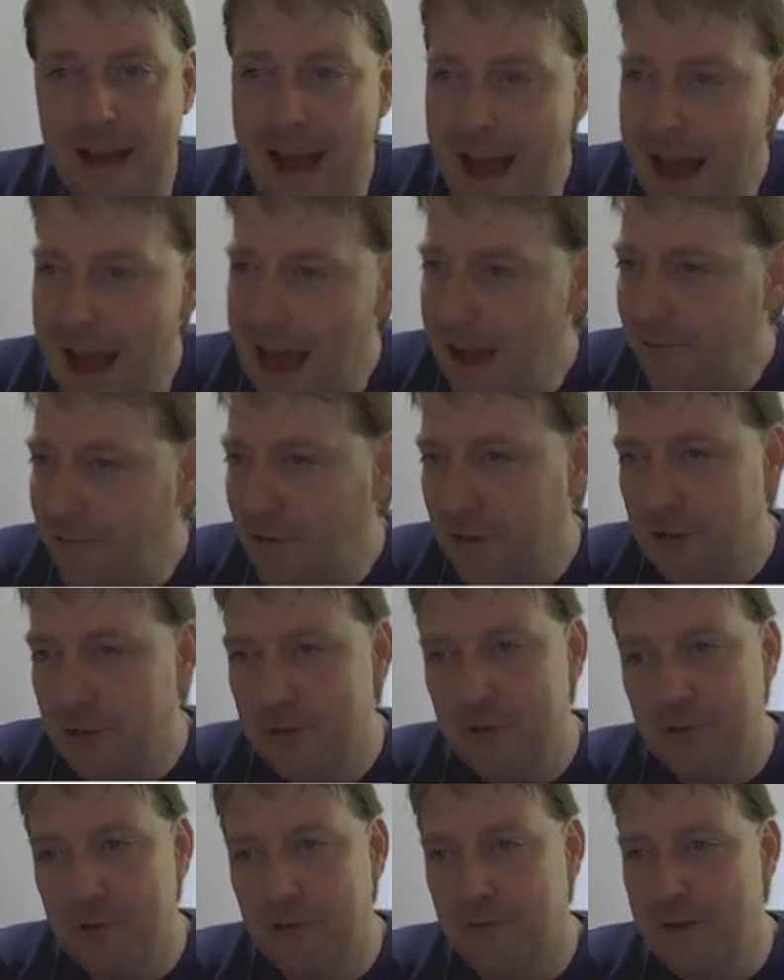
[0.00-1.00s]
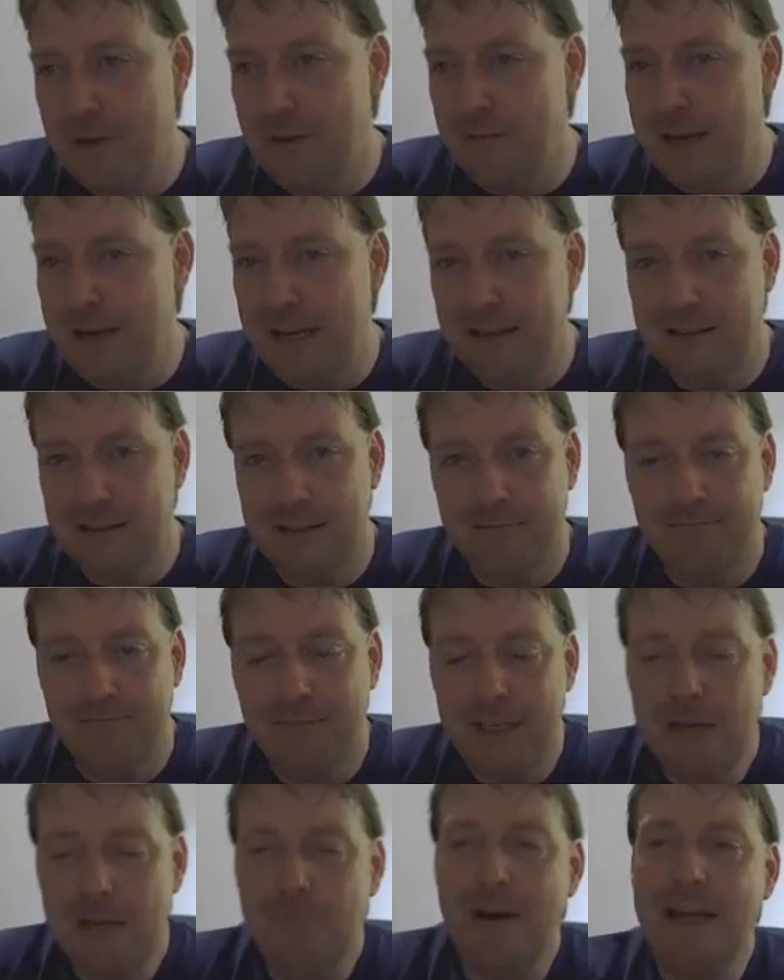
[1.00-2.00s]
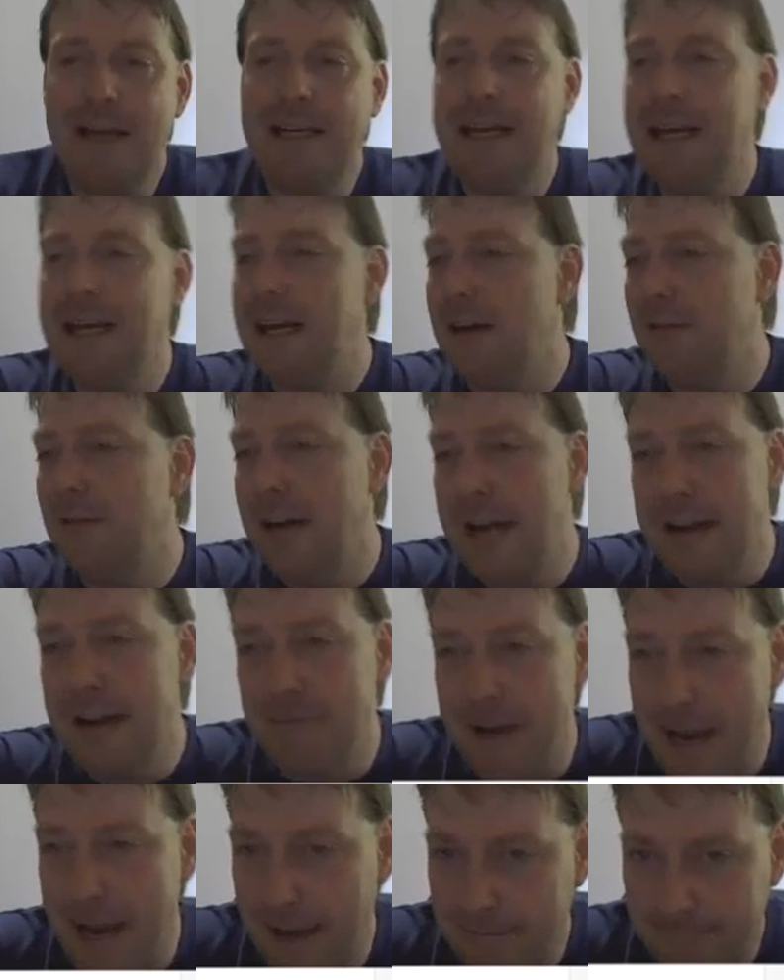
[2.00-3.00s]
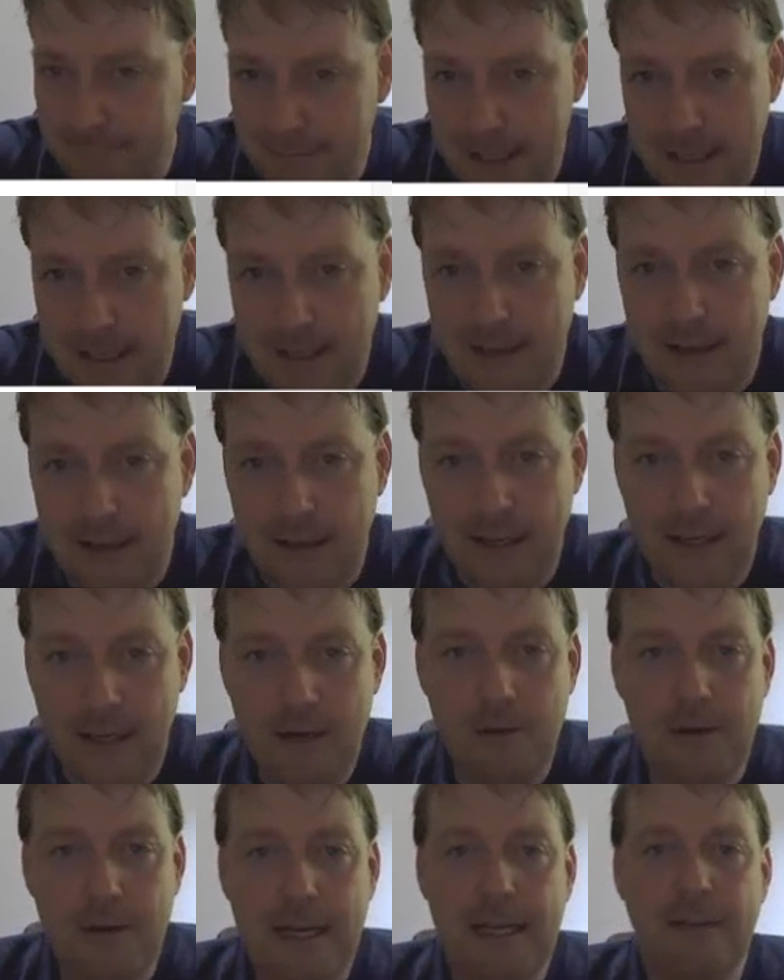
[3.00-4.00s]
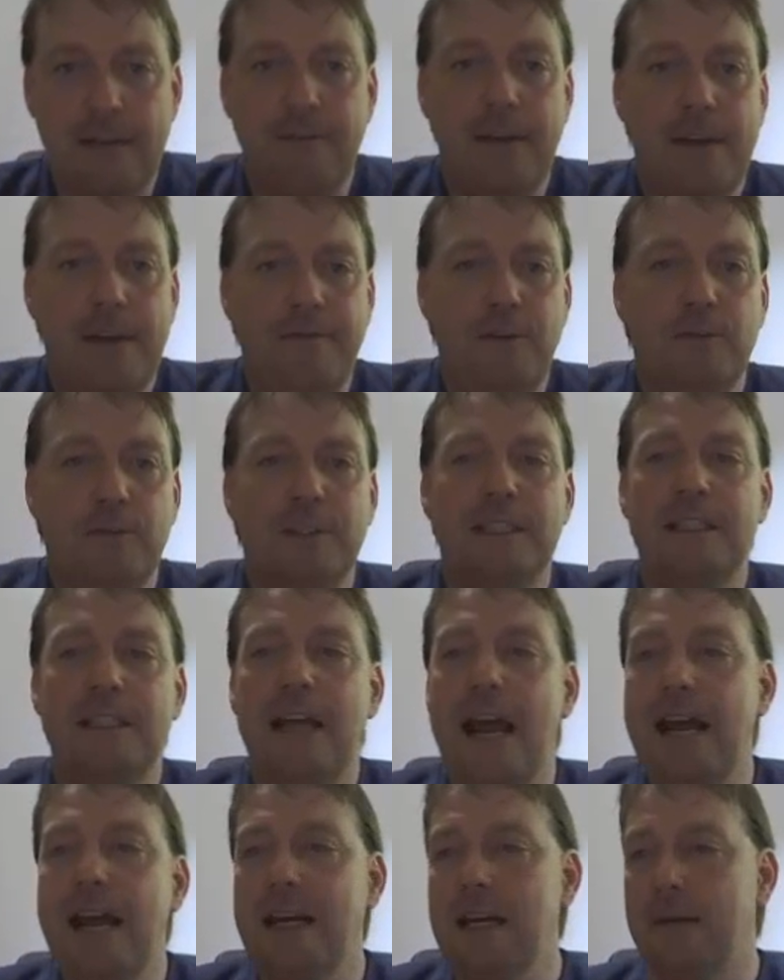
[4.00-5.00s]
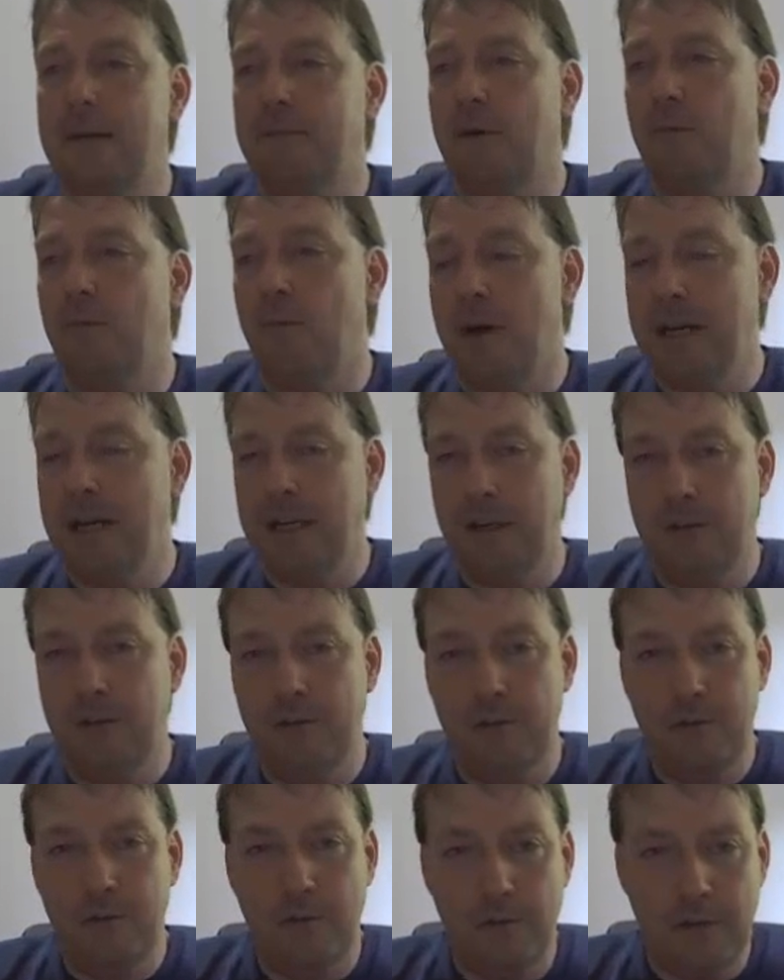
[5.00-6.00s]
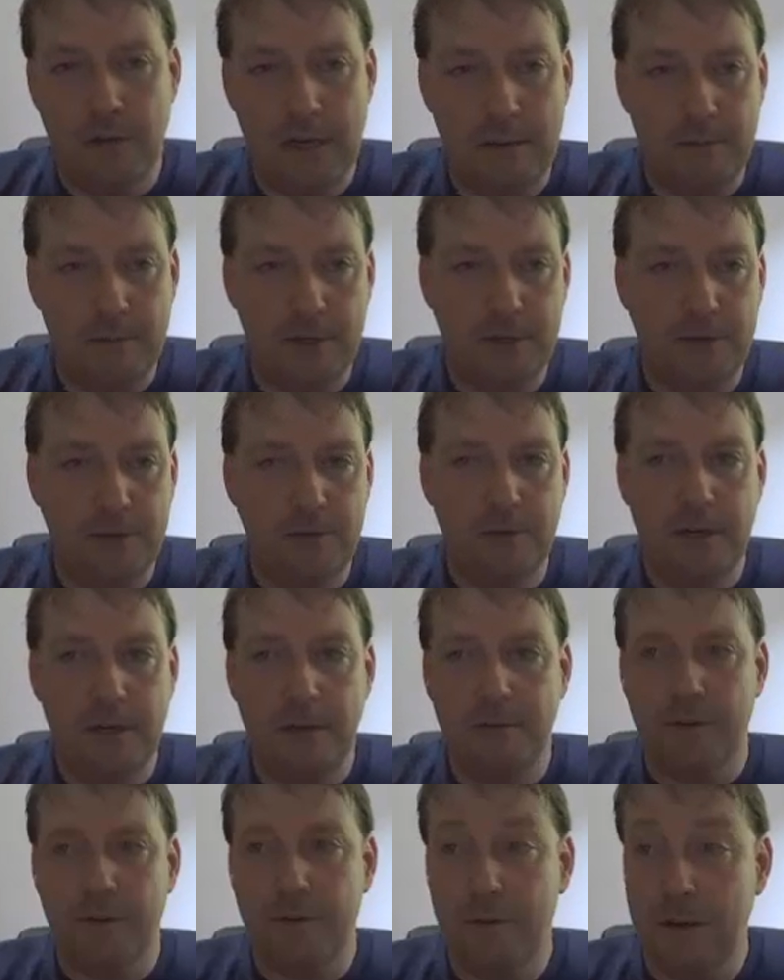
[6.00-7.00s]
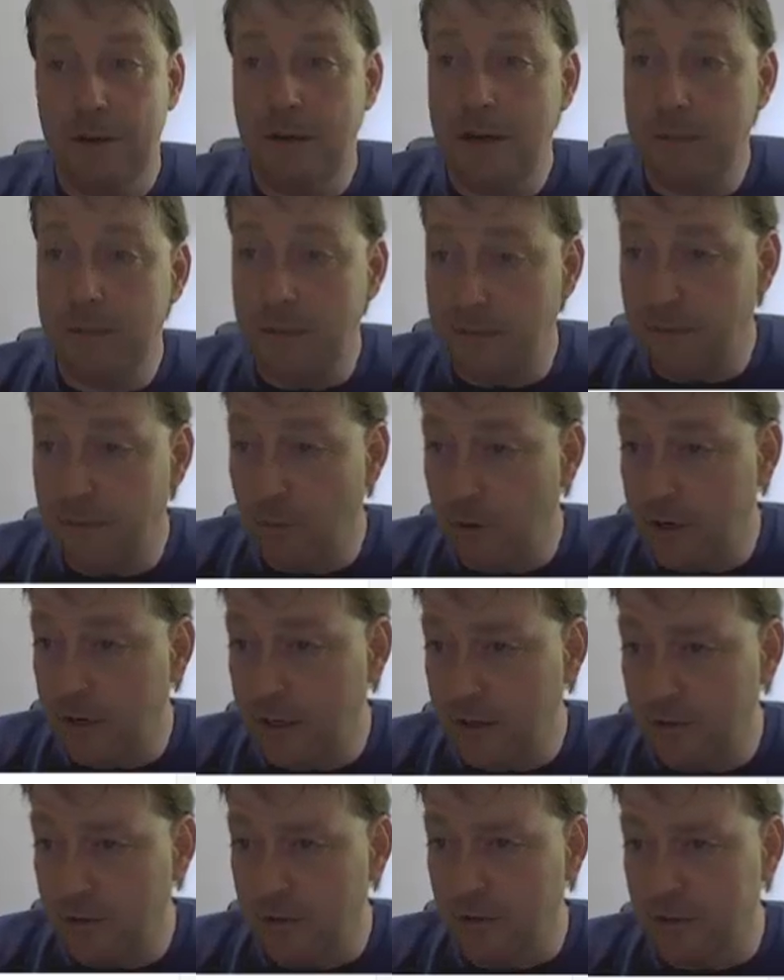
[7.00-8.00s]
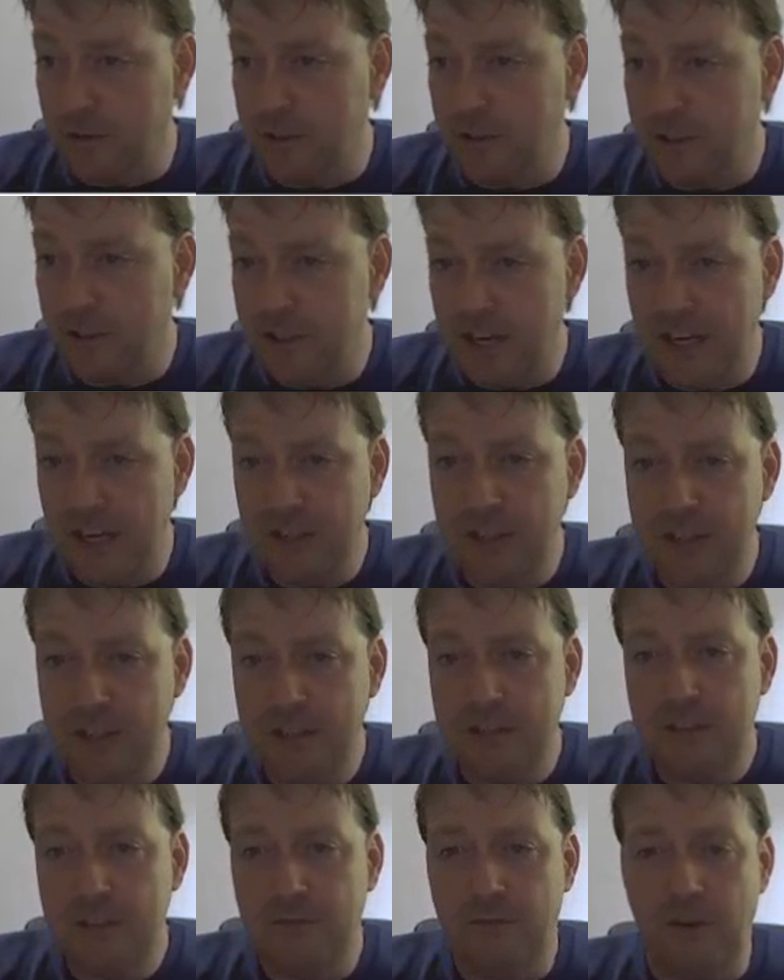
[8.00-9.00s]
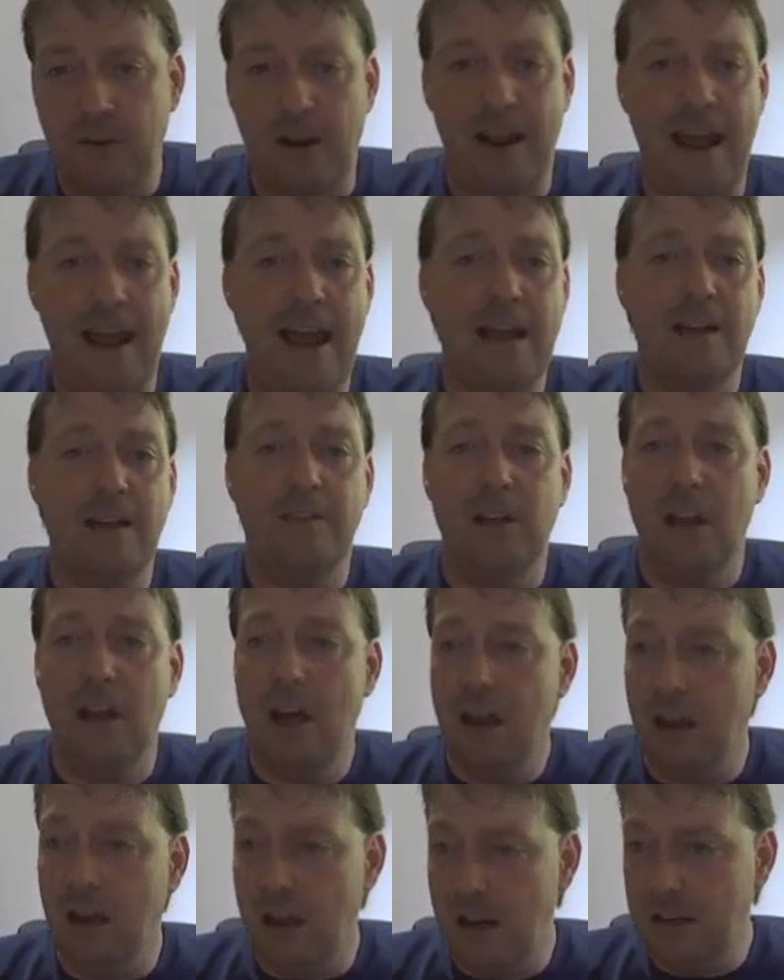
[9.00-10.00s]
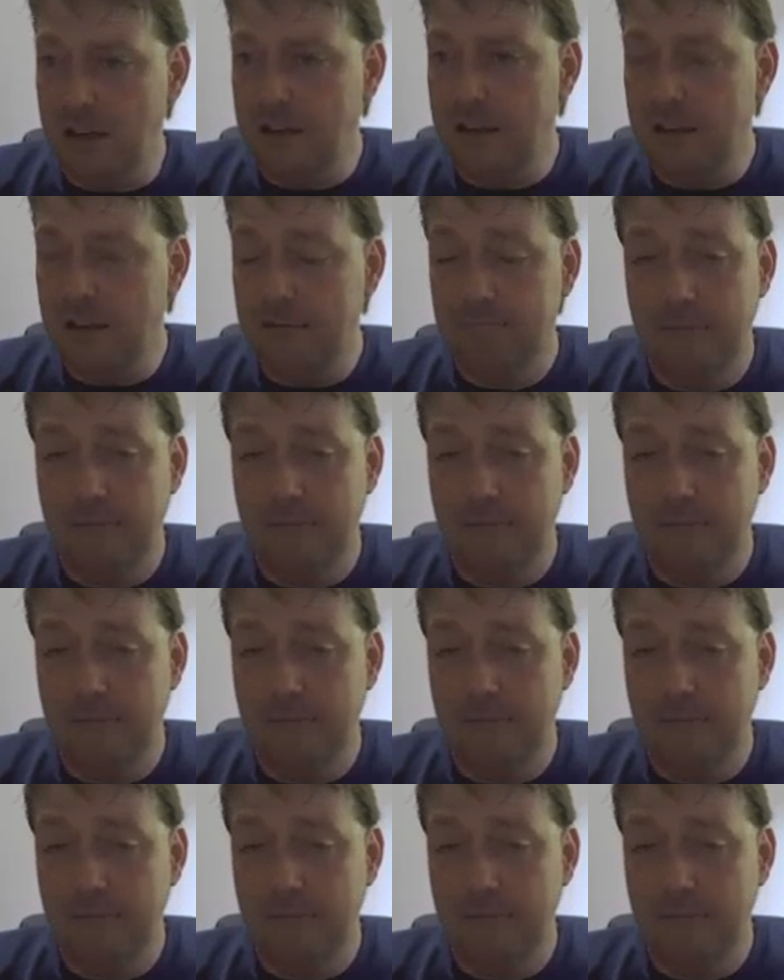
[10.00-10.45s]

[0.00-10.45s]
After 2 or 3 weeks, you want to get out anyway. You know what? If you stay number 1 in Google, or number 2 or number 3 or number 4 in the Google search engines for a heck of a lot longer,